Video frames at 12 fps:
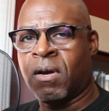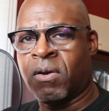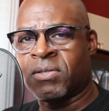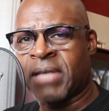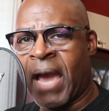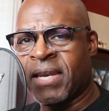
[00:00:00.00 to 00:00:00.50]

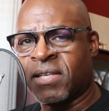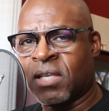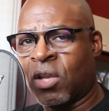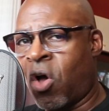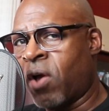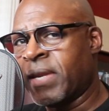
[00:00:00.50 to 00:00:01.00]
signed into
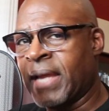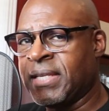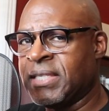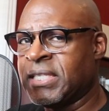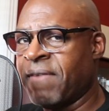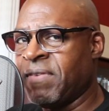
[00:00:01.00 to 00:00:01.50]
law in
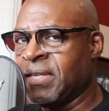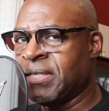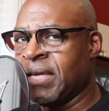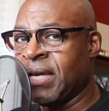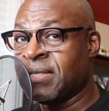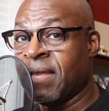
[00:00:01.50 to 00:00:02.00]

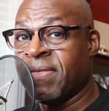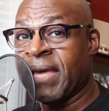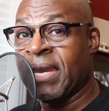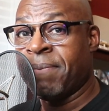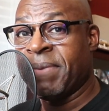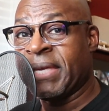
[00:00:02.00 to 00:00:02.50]
1976, and
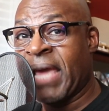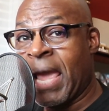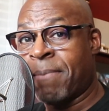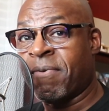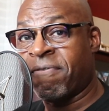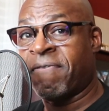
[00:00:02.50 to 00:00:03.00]
then it
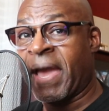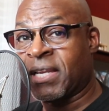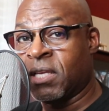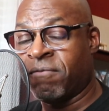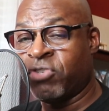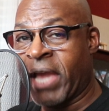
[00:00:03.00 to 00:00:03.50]
became
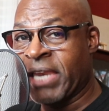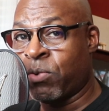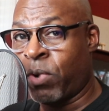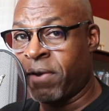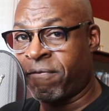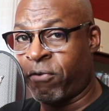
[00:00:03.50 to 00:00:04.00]
effective
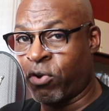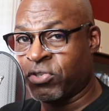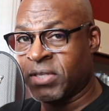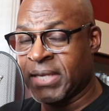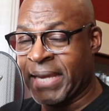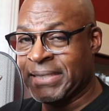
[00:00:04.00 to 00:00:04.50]
January
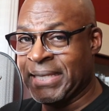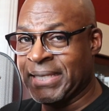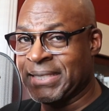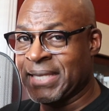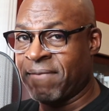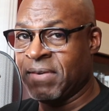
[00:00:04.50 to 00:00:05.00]
1st,
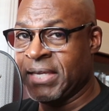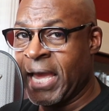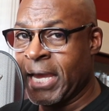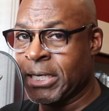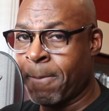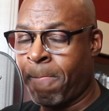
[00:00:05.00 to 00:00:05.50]

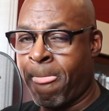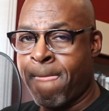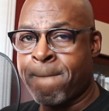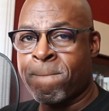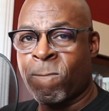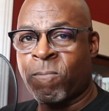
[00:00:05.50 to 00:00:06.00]
1978.
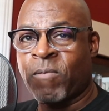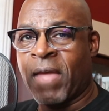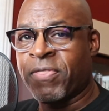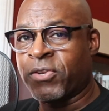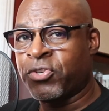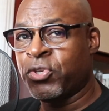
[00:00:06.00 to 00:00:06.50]

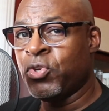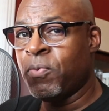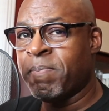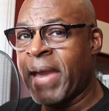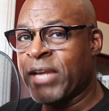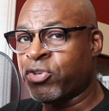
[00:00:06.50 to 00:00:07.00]
And the two
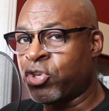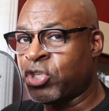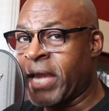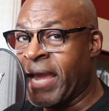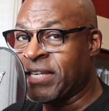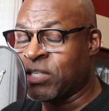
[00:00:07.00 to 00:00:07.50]
major
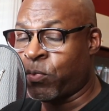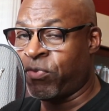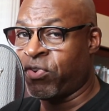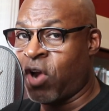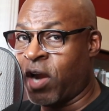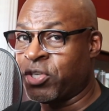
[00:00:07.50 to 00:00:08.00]
changes with
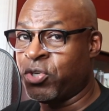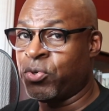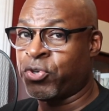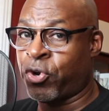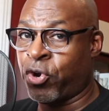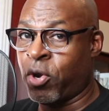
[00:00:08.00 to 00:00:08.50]
regard to
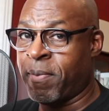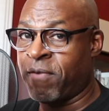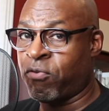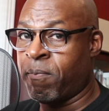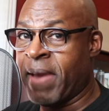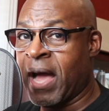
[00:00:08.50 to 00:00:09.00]
term and
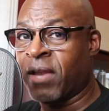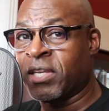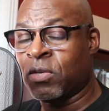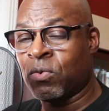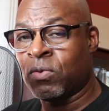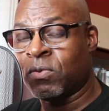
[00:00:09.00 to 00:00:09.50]

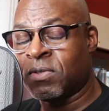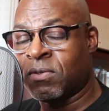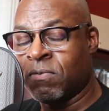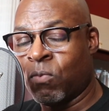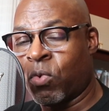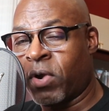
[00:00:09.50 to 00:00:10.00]
formality
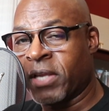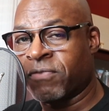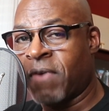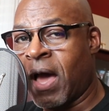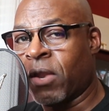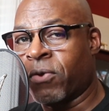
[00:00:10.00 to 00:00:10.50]
were as
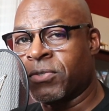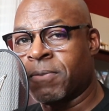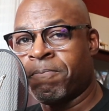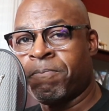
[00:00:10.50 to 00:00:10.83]
follows.